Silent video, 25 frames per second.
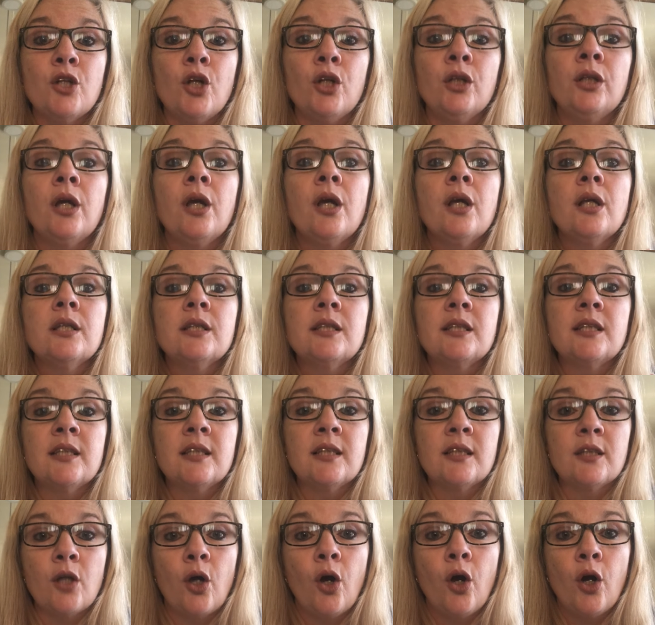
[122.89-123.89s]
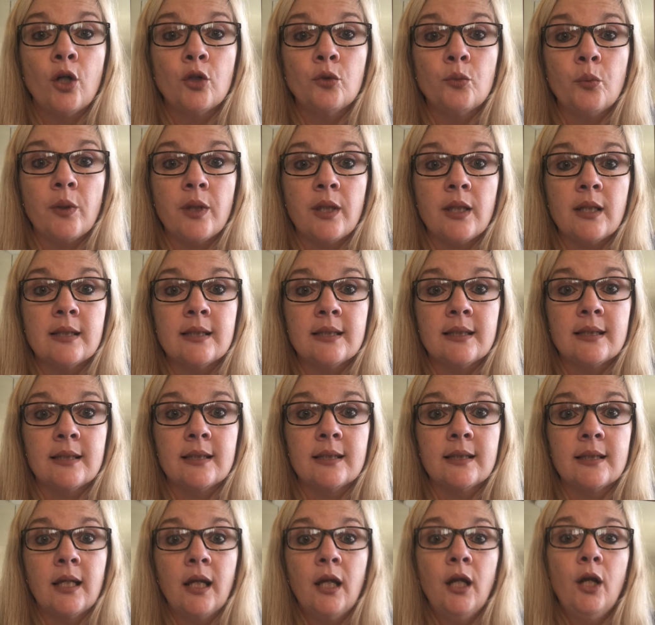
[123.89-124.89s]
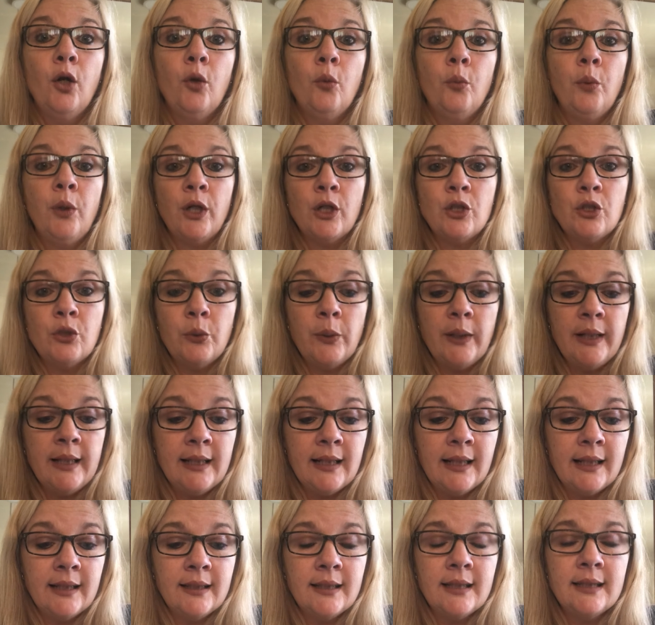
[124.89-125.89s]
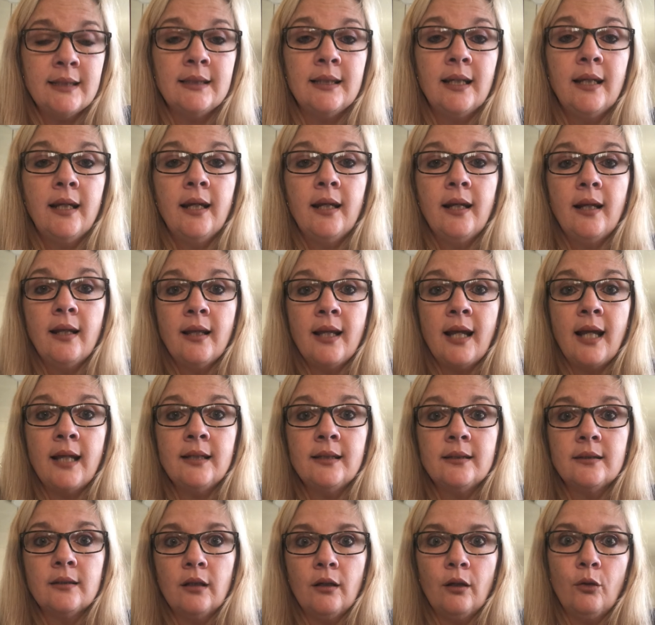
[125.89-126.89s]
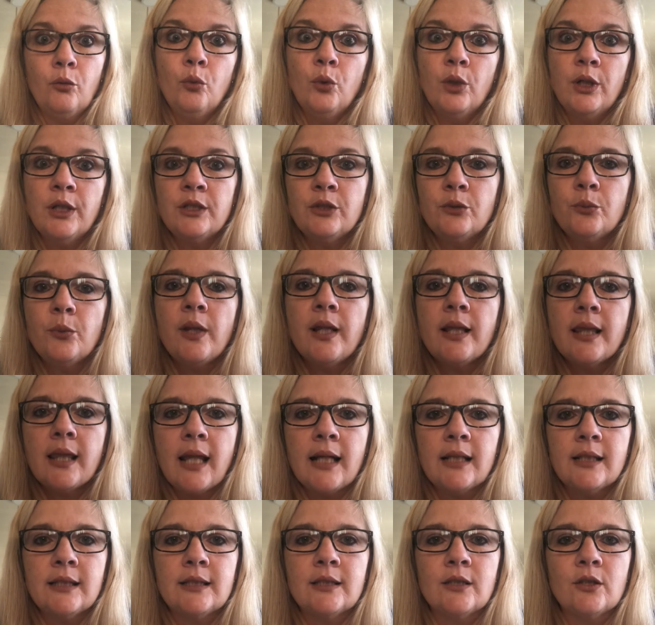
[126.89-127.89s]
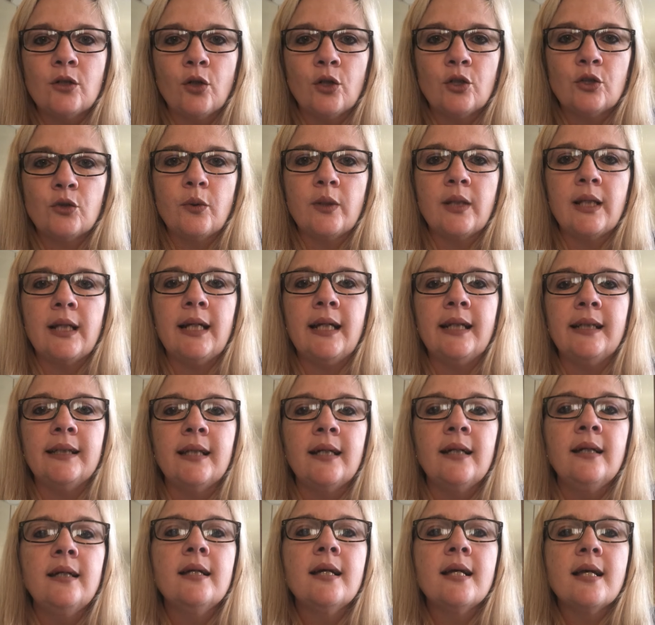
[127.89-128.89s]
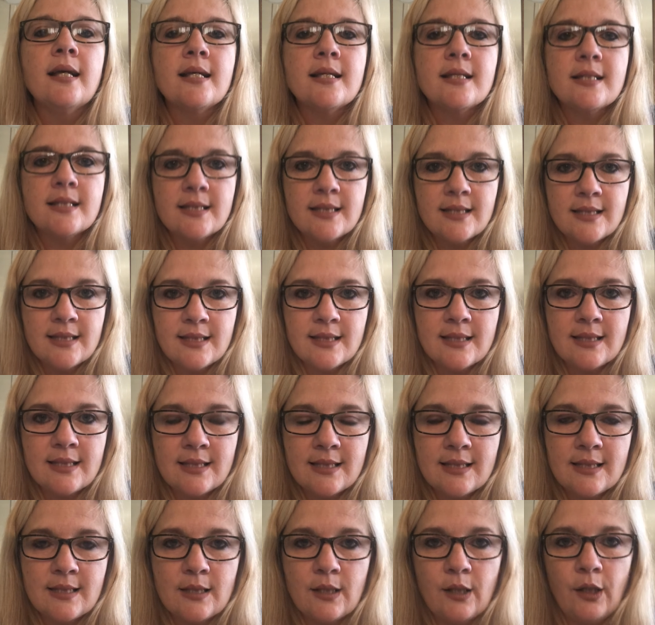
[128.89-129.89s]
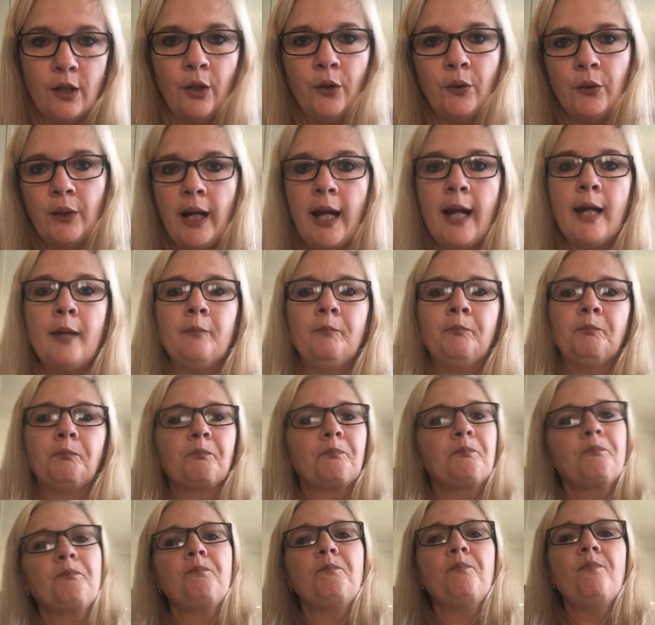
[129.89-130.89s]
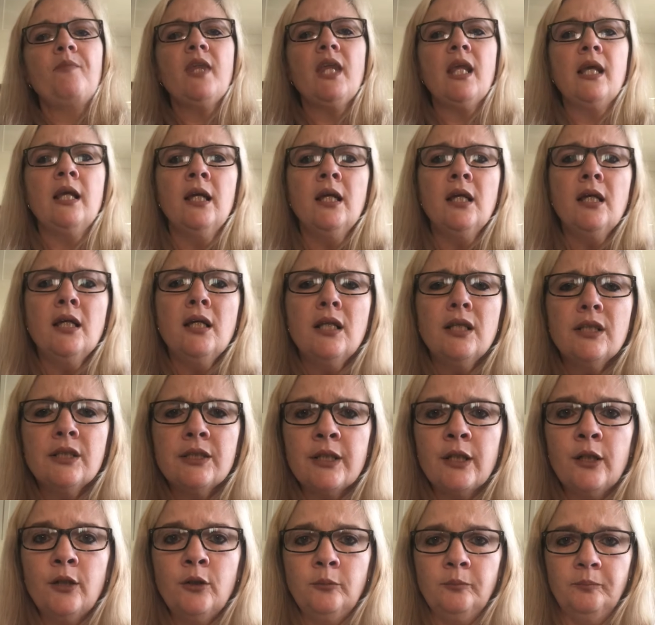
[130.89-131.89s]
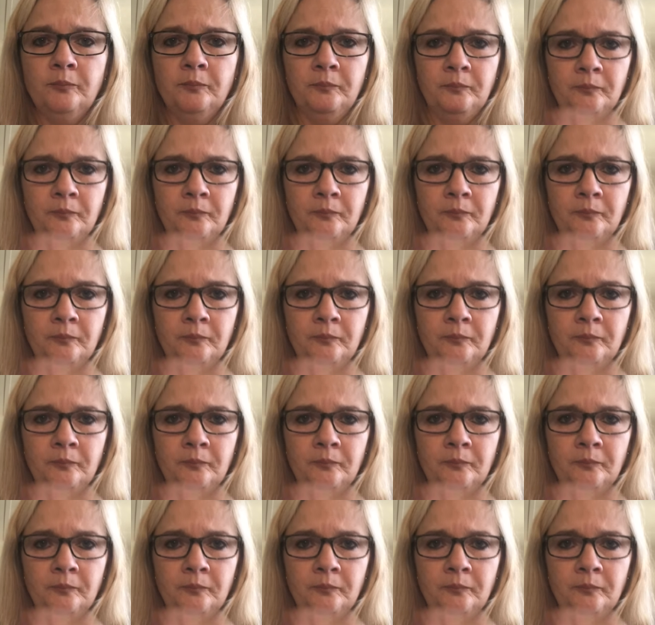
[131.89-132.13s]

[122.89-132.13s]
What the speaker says: not start with a S. We are doing letters words that starts with the letter S. Okay, so